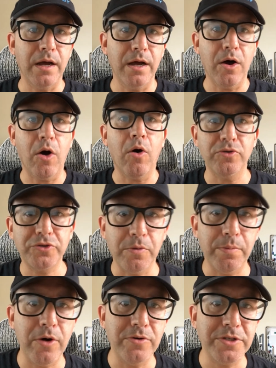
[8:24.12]
also
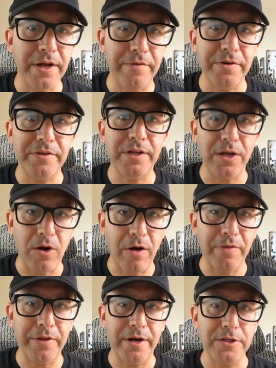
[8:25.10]
post everything
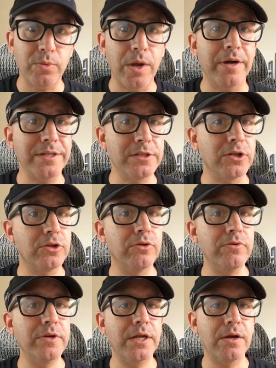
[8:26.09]
on there, as well as
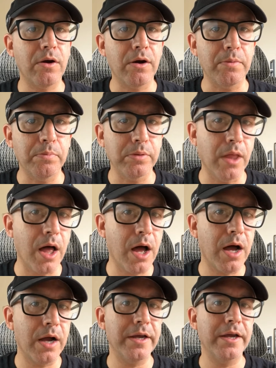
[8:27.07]
including our
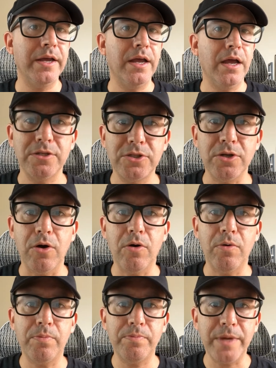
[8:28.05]
blog.
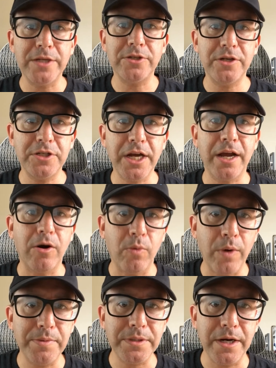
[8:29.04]
So make sure you check out our
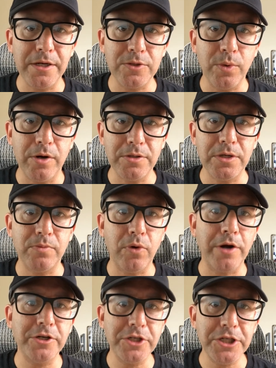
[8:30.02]
website as well,
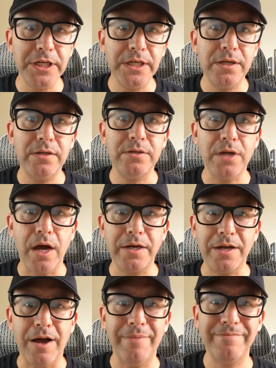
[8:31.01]

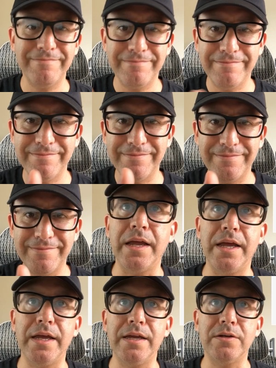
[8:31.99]
RUNNERGY.com.
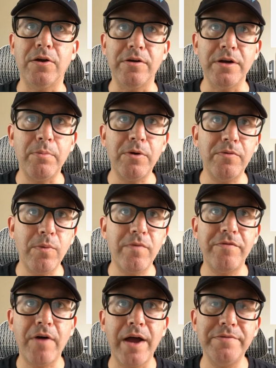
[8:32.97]
And our number
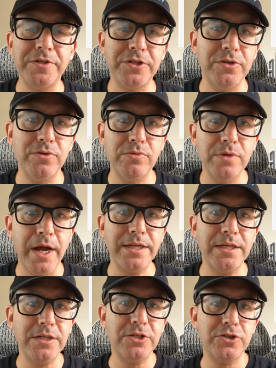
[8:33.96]
5 shoe,
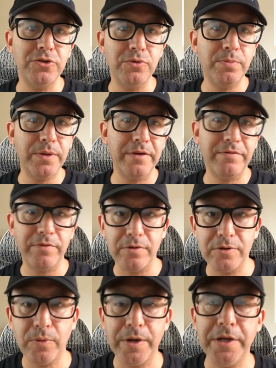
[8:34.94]
Nike shoe pick for
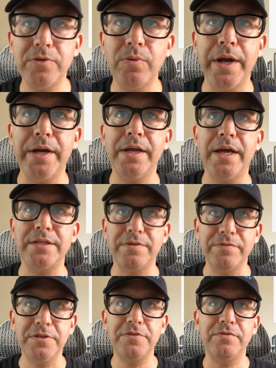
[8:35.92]
2020, as
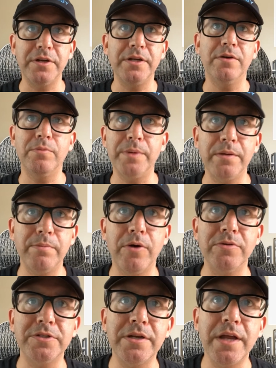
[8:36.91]
of this video being
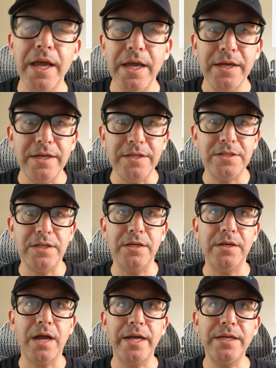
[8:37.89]
posted, is the
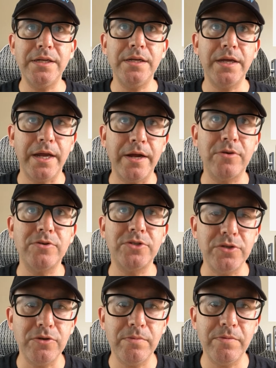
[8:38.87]
Nike Air
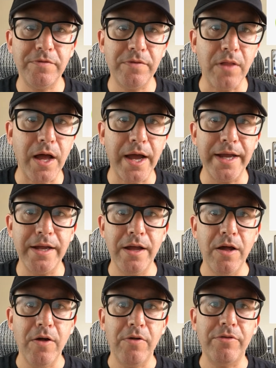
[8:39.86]
Zoom Fly
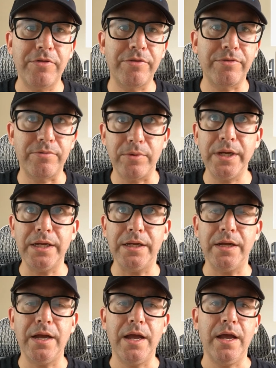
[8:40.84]

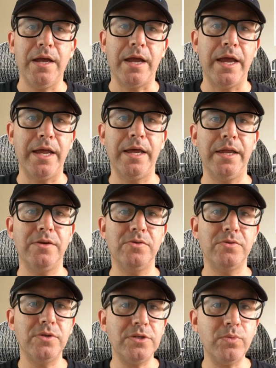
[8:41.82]
3.
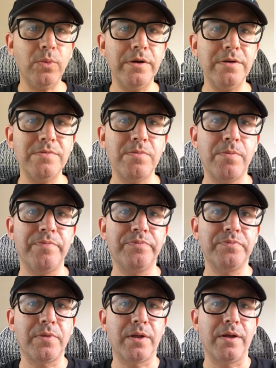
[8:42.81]
And this one,
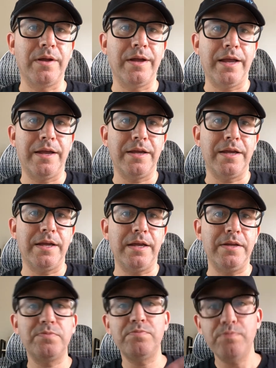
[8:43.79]

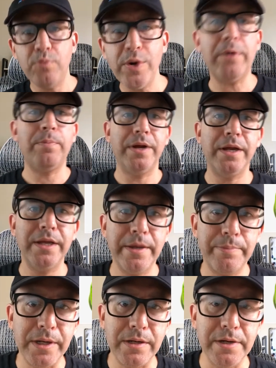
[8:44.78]
we are picking
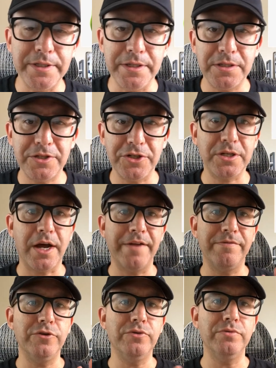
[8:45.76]
it because it's just kind
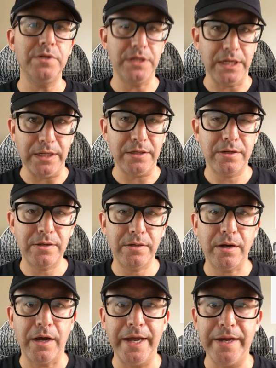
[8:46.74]
of unique.
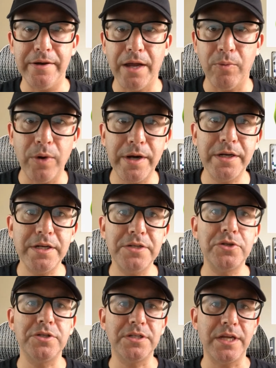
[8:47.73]
And what it
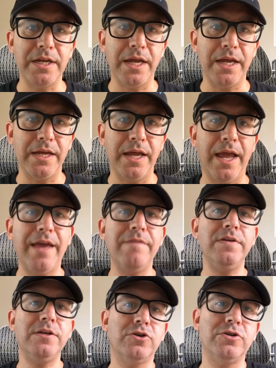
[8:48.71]
is a
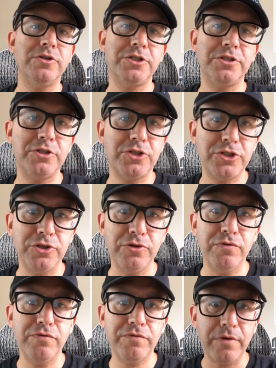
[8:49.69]
heavy cushion
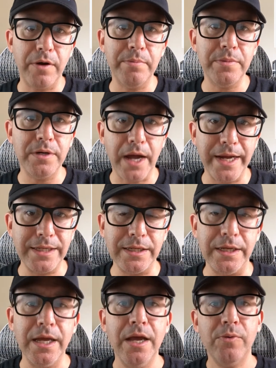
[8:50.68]
shoe from
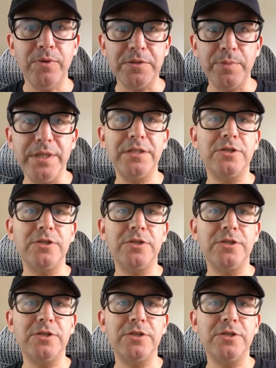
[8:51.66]
Nike, which means